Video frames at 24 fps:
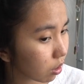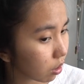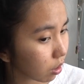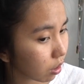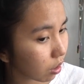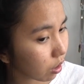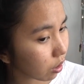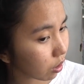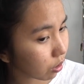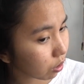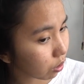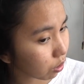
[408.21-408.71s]
And
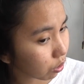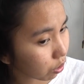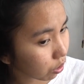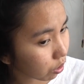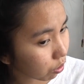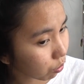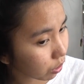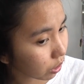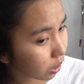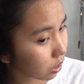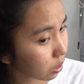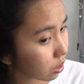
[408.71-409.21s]
then you're
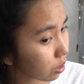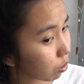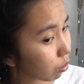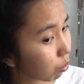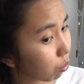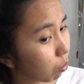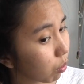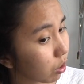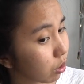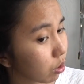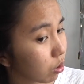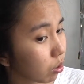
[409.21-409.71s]
gonna release
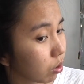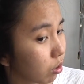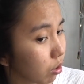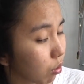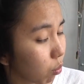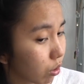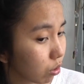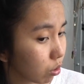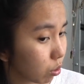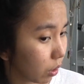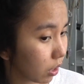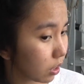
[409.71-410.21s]

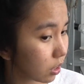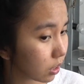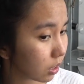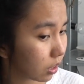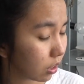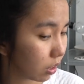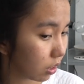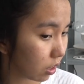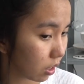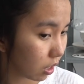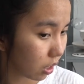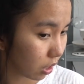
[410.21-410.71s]
one twist.
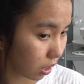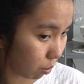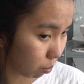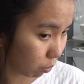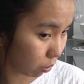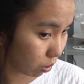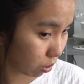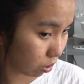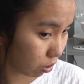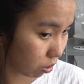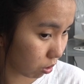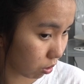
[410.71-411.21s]

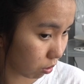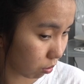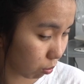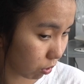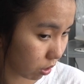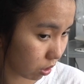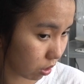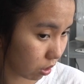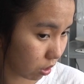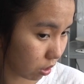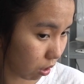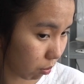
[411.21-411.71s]
Tapos
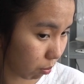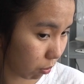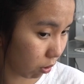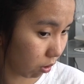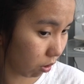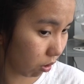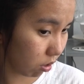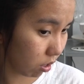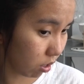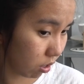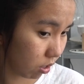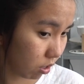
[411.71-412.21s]
press and
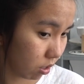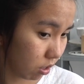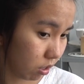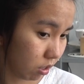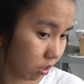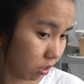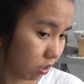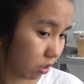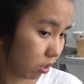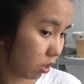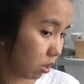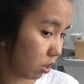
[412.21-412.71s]
pull.
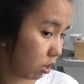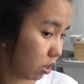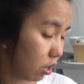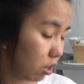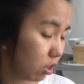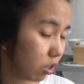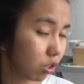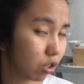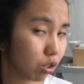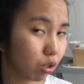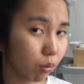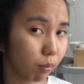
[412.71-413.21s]

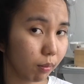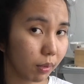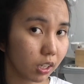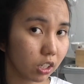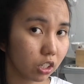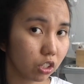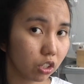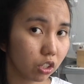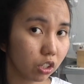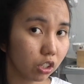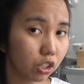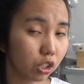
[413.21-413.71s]
So make
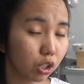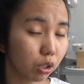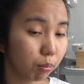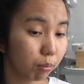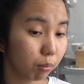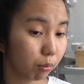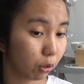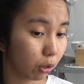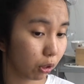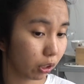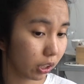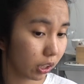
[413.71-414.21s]
sure you're
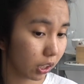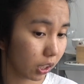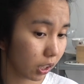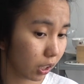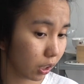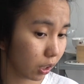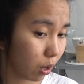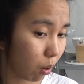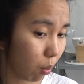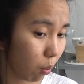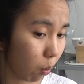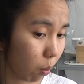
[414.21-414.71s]
pulling
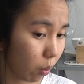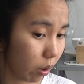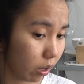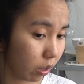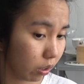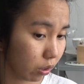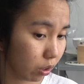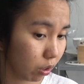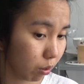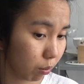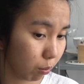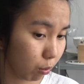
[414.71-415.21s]
it
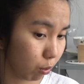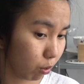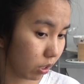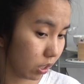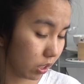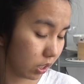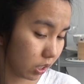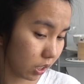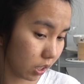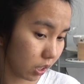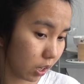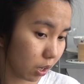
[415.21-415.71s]
while you're
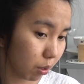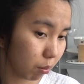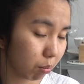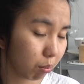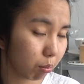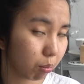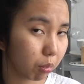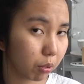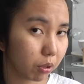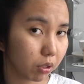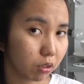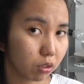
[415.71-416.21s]
pressing it,
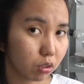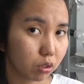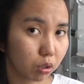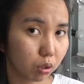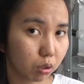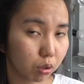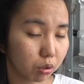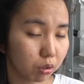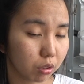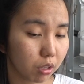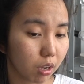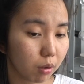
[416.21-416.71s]
but
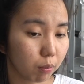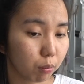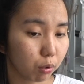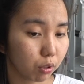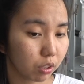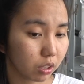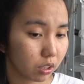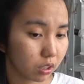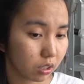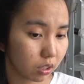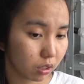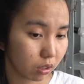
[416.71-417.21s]
don't
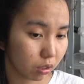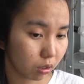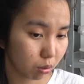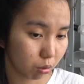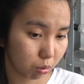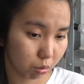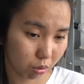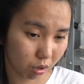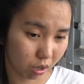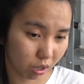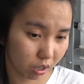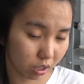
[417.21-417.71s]
press it
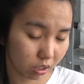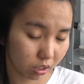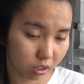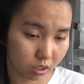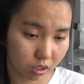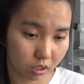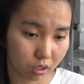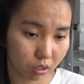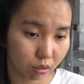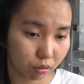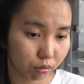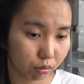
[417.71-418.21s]
too hard
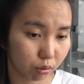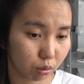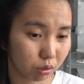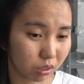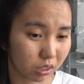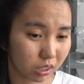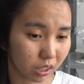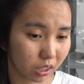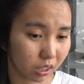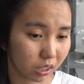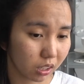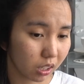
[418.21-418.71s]
because if you
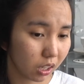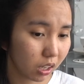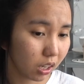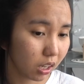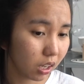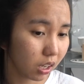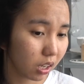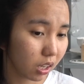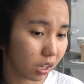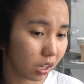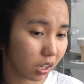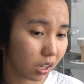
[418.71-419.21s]
did,
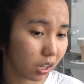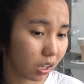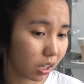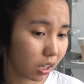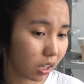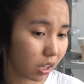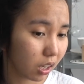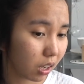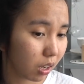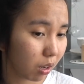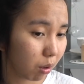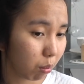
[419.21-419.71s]

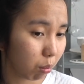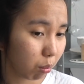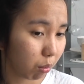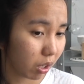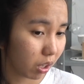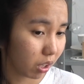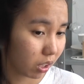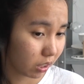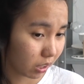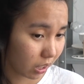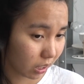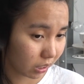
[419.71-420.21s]

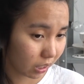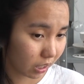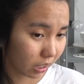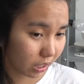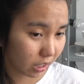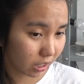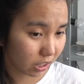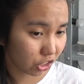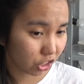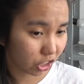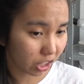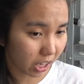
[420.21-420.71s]

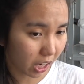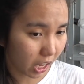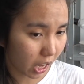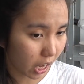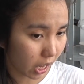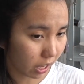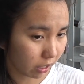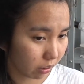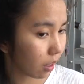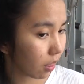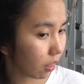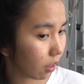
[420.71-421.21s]
matatanggal siya
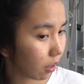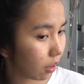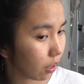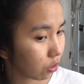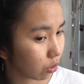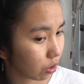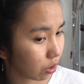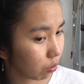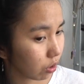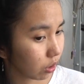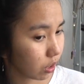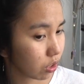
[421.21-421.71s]
lahat. And then
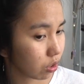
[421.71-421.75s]
we're gonna